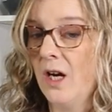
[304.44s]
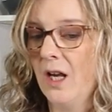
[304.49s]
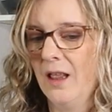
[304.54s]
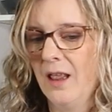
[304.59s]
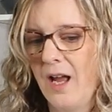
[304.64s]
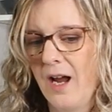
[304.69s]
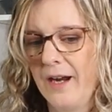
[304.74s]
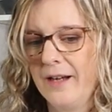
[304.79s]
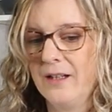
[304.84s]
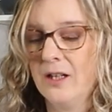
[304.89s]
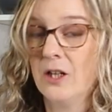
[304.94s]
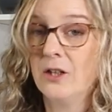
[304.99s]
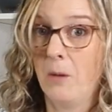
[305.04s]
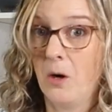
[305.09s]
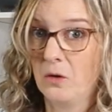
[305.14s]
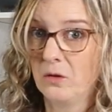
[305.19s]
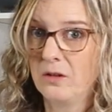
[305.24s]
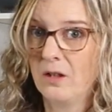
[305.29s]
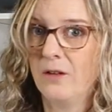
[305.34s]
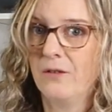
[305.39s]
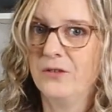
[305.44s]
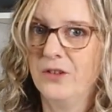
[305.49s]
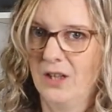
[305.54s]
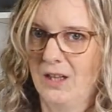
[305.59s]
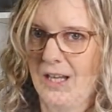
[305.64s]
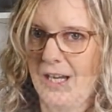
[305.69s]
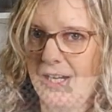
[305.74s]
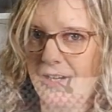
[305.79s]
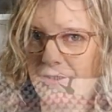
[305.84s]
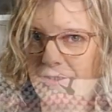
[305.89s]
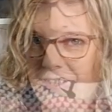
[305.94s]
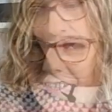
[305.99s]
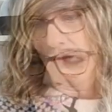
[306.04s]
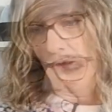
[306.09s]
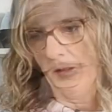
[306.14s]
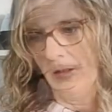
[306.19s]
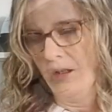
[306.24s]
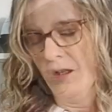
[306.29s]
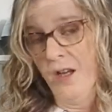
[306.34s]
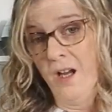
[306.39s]
align both of the layers.
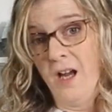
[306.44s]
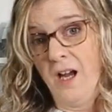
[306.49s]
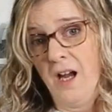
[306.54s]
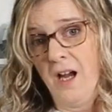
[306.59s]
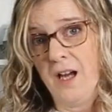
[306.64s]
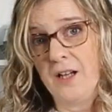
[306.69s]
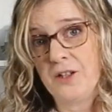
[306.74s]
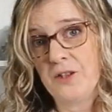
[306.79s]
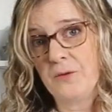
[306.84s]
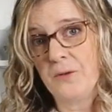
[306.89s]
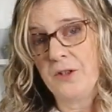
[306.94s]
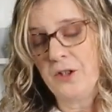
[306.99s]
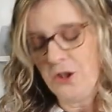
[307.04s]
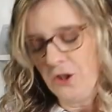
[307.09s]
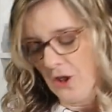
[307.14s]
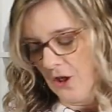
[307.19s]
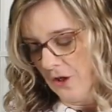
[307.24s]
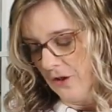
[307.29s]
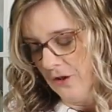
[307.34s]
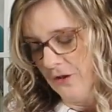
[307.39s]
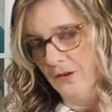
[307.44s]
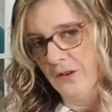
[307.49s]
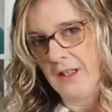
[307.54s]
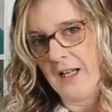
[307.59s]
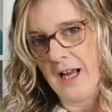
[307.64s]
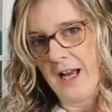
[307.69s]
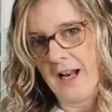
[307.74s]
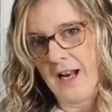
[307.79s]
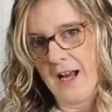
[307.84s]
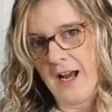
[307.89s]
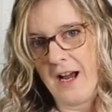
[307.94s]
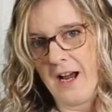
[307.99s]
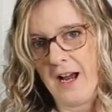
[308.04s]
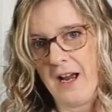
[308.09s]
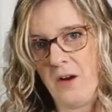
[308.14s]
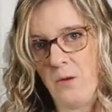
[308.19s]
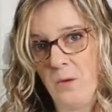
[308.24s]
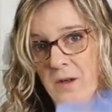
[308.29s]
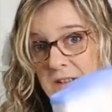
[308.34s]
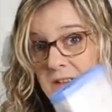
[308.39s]
I just want to show you that
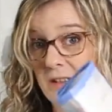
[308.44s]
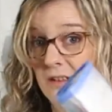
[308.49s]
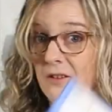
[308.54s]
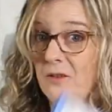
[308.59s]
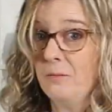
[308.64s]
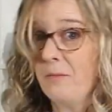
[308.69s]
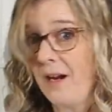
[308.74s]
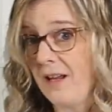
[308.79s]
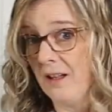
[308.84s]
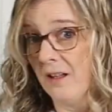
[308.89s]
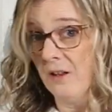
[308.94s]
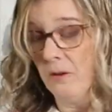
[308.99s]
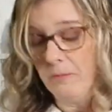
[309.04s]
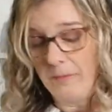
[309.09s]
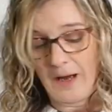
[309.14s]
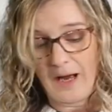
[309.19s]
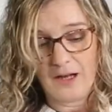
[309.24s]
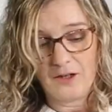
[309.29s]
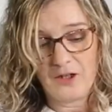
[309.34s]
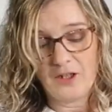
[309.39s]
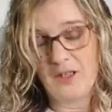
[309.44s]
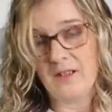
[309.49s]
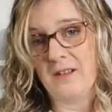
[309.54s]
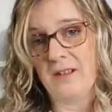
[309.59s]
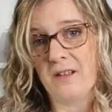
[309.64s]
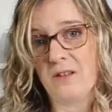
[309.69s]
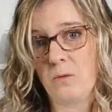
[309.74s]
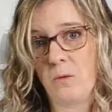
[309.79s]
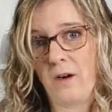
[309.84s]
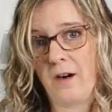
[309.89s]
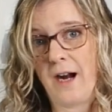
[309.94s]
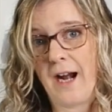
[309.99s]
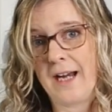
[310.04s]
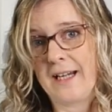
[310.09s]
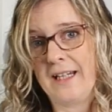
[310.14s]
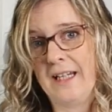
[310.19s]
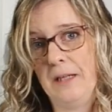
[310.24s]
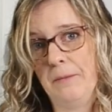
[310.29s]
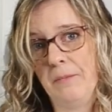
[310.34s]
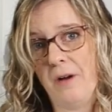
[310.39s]
I went into my little pouch. This is where I
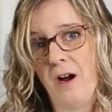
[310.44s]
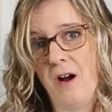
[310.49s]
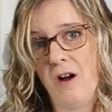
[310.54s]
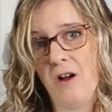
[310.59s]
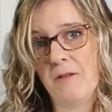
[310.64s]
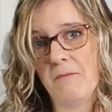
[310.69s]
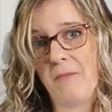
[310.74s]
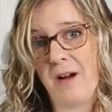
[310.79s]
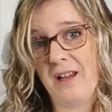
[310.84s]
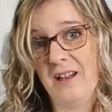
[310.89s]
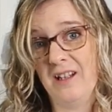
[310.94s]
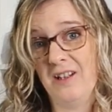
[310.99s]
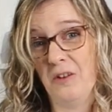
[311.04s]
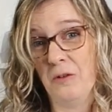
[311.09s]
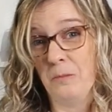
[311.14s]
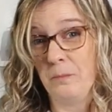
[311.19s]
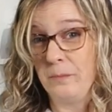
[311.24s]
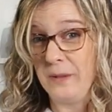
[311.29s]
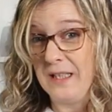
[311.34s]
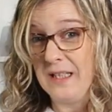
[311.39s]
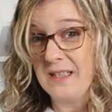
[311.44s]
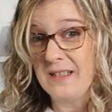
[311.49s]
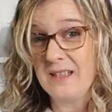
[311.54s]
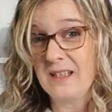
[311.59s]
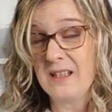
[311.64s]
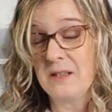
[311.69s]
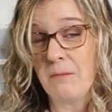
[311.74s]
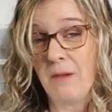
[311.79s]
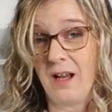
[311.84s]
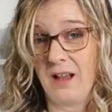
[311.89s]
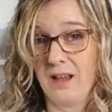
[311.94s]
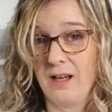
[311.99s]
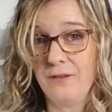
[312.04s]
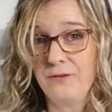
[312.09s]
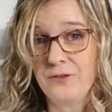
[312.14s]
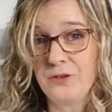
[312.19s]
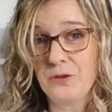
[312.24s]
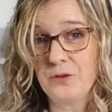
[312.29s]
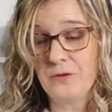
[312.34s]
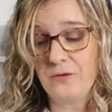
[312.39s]
keep all my little pieces, my
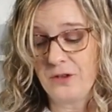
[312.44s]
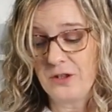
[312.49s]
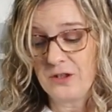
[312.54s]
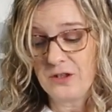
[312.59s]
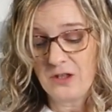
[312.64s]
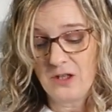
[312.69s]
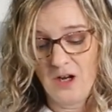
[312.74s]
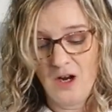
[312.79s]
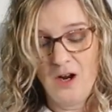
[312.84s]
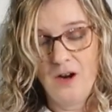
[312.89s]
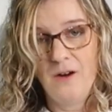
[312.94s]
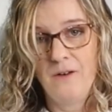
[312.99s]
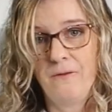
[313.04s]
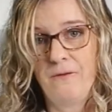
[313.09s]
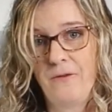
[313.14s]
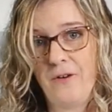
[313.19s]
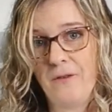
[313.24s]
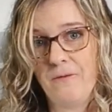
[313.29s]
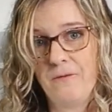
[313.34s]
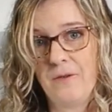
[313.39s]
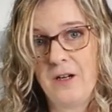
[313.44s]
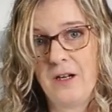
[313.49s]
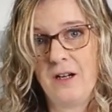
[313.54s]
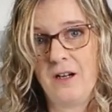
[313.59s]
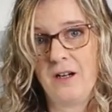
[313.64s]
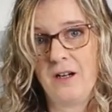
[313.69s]
leftovers from